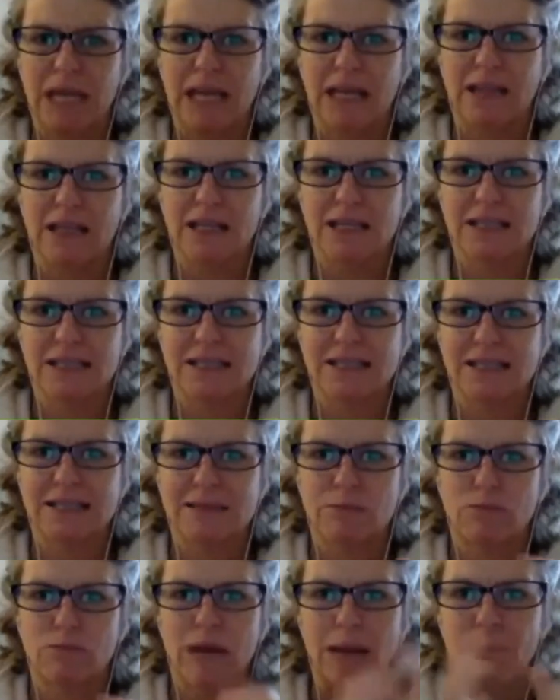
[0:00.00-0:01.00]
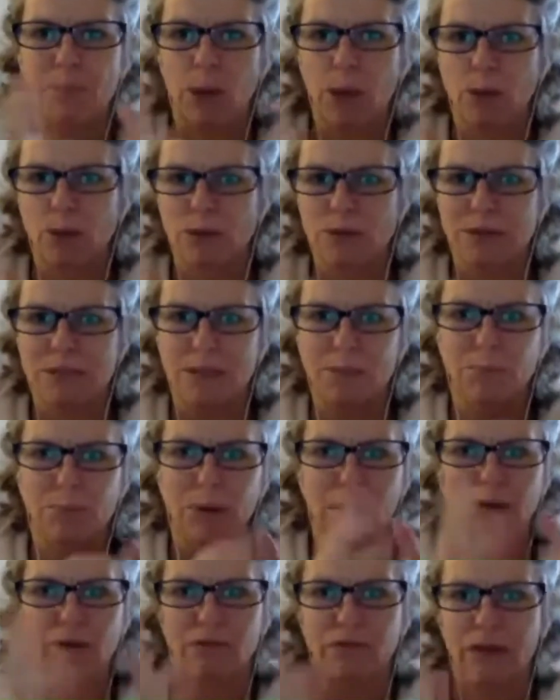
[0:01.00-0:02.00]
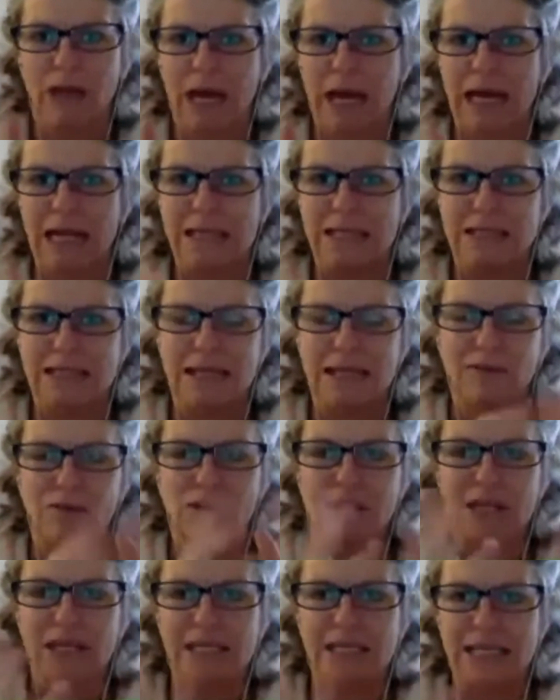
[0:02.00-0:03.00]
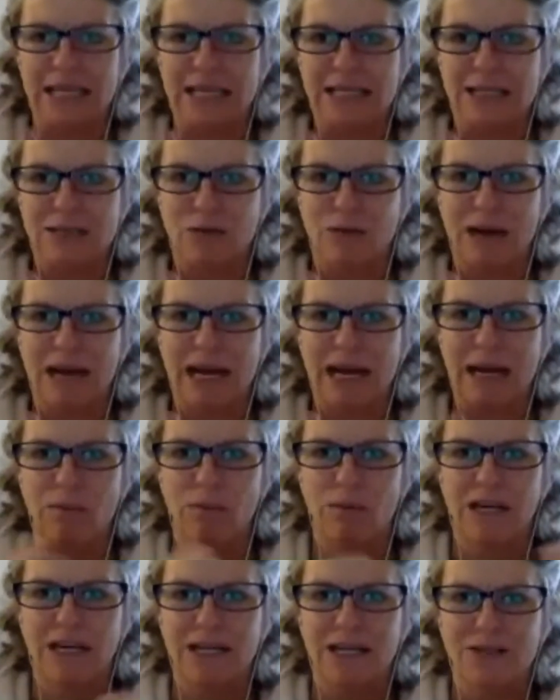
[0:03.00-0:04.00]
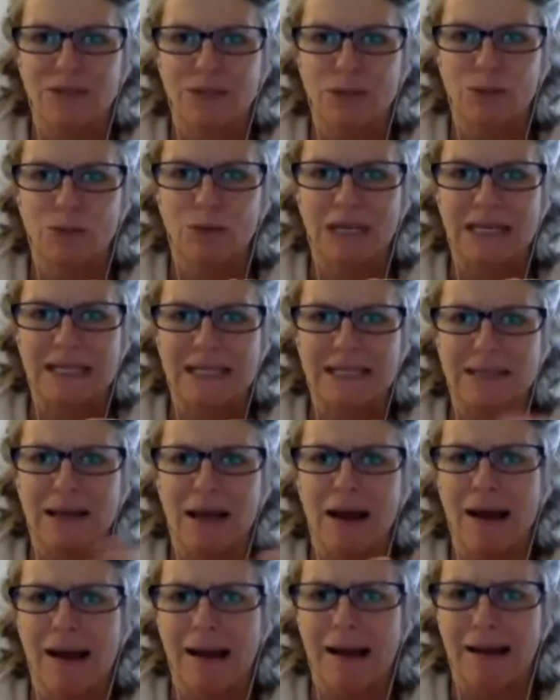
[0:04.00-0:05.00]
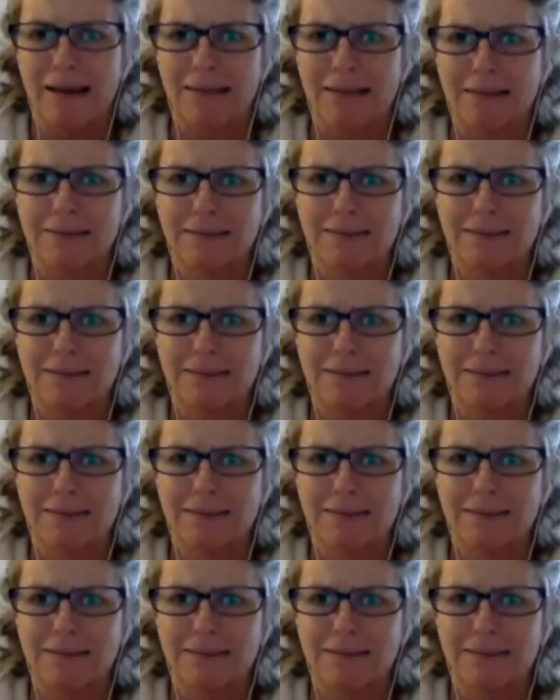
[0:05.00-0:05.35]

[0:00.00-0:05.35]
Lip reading: being this rainbows and butterflies and everything tastes great. What do you do when it's not?